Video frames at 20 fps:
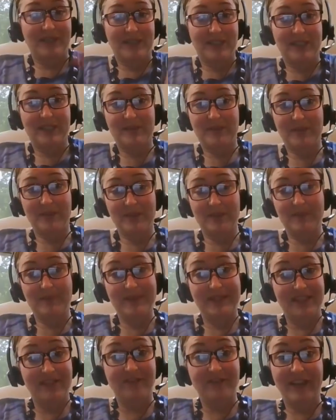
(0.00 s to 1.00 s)

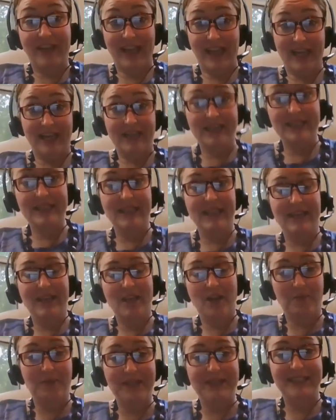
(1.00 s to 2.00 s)
specific candidate and
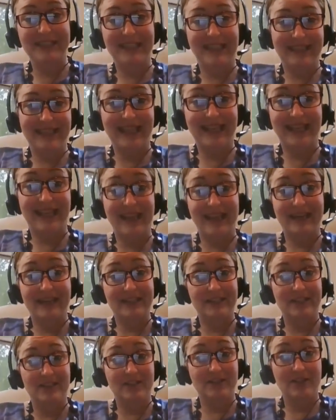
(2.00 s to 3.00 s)
helping to get that
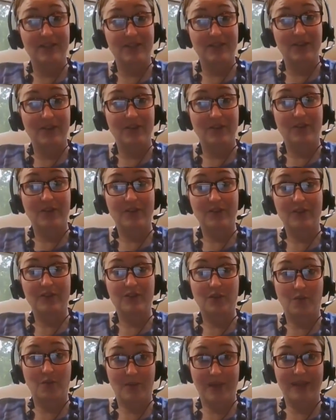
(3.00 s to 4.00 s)
candidate
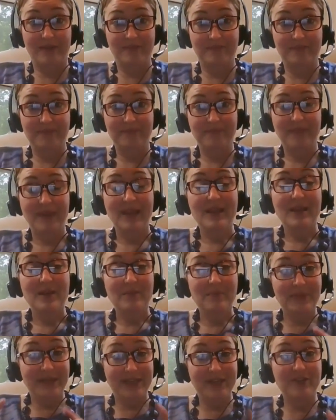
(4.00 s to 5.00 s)
to win.
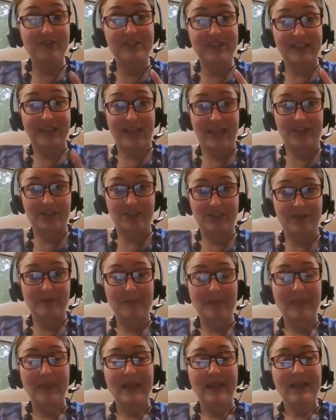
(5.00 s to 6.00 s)
But here's the catch.
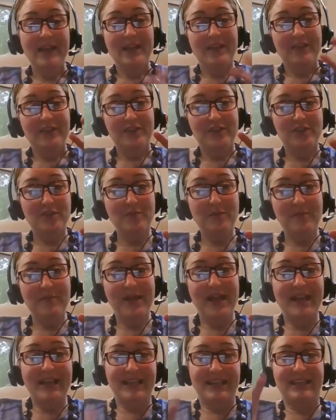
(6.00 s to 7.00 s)
The super
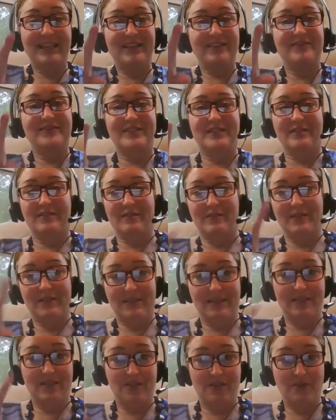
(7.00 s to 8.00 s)
PAC gives,
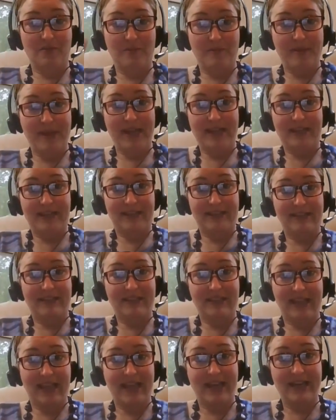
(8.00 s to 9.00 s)
this is the super PAC, this
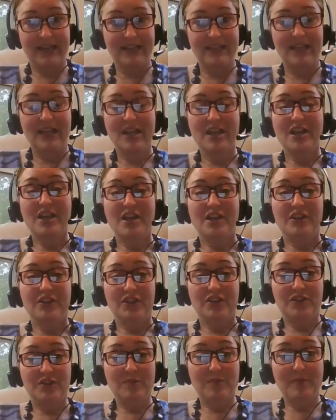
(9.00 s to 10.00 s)
is the candidate.
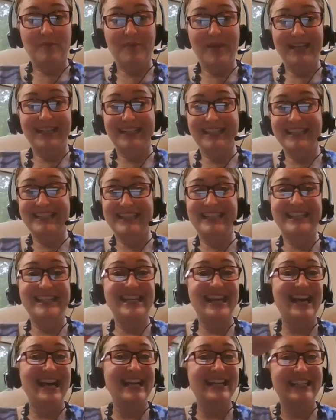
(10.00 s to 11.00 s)
The super PAC does
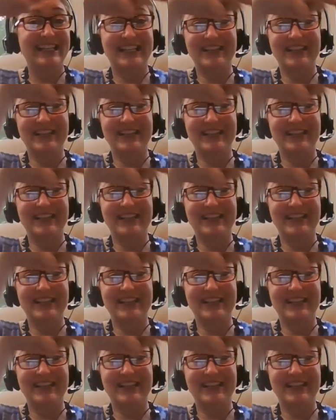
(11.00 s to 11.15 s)
not